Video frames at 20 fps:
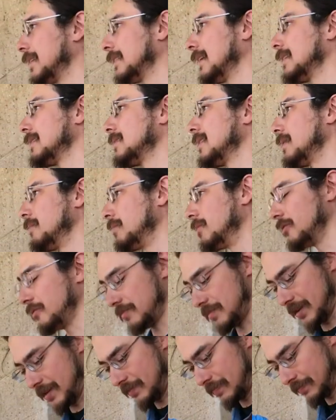make that same
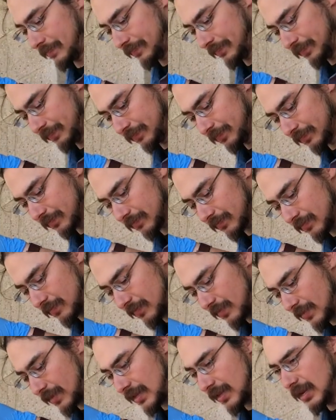
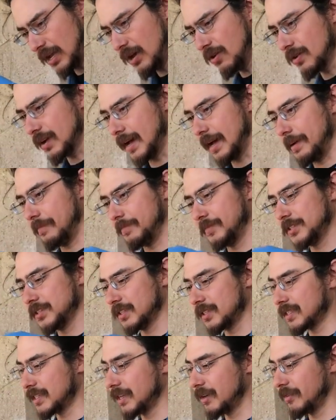movement. Okay,
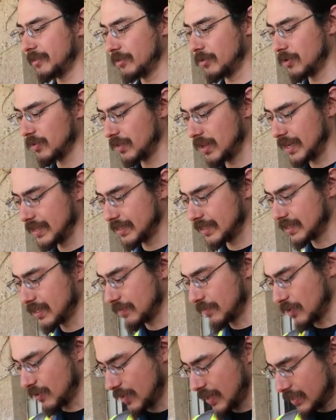so let's say we will line this
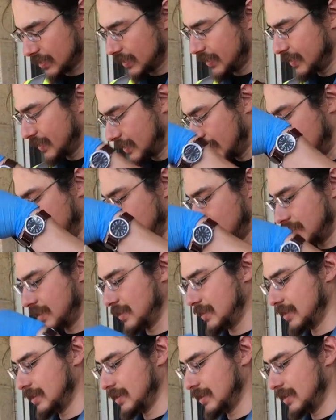up correctly. This is